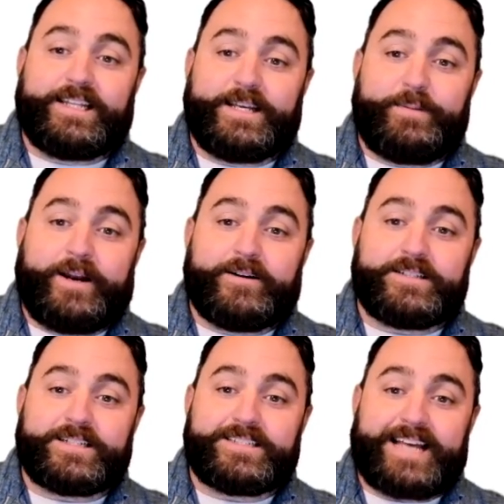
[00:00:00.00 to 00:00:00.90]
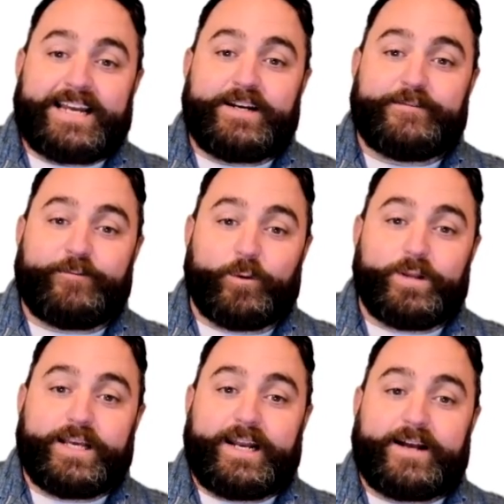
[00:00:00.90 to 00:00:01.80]
Liebherr is excited to
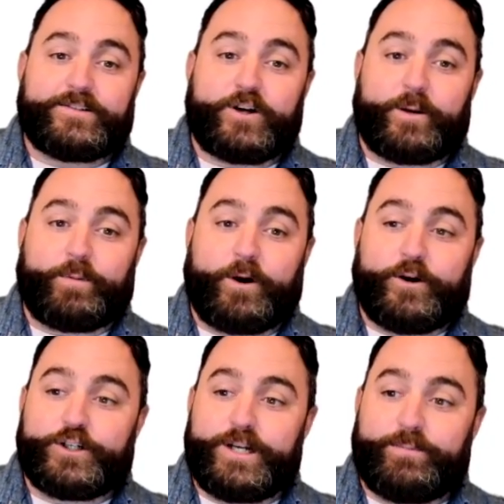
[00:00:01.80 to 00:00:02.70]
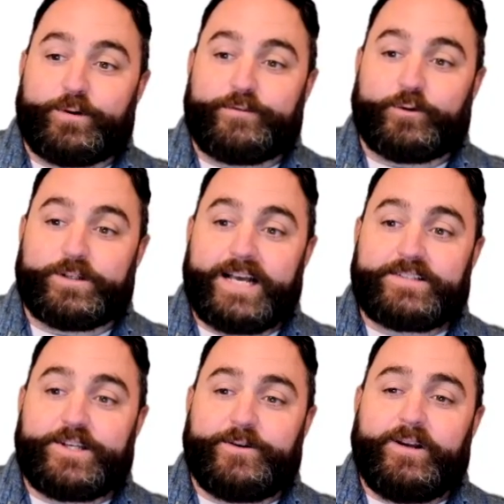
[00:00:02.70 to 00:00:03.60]
formally announce our partnership with
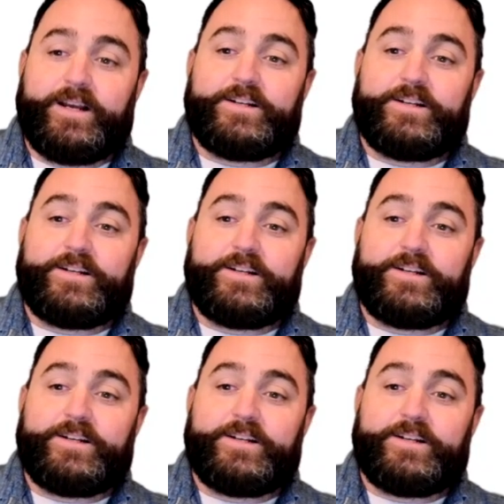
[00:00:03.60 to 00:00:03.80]
Fortescue